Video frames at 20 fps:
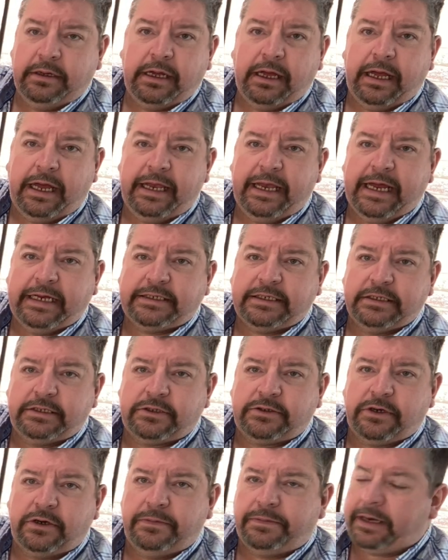a lesser
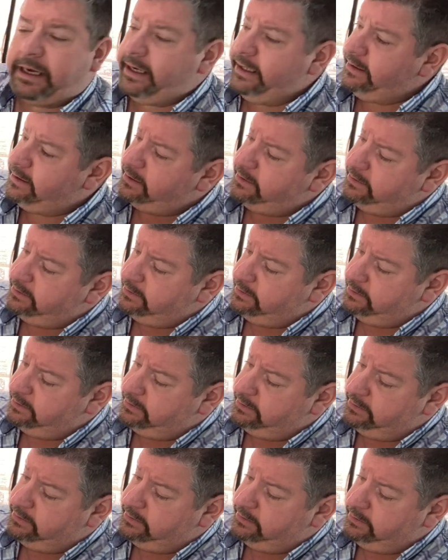strobe light,
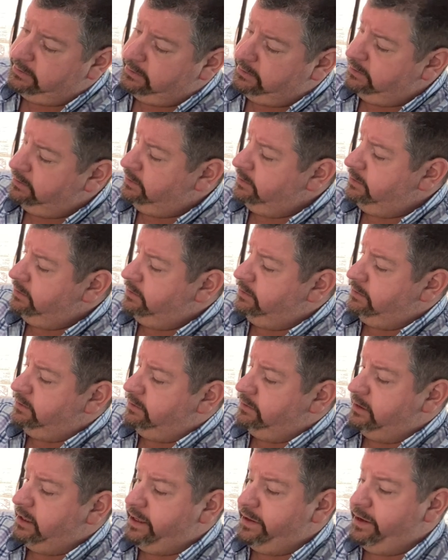
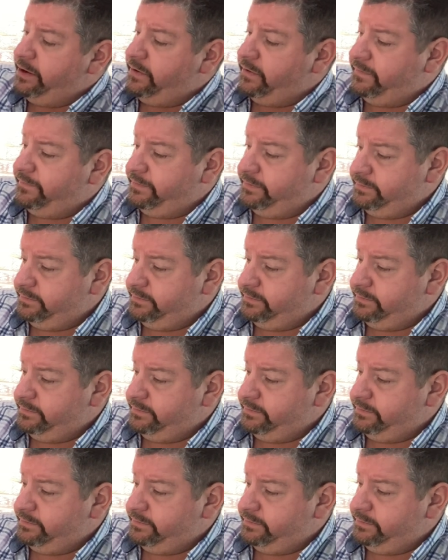and then off.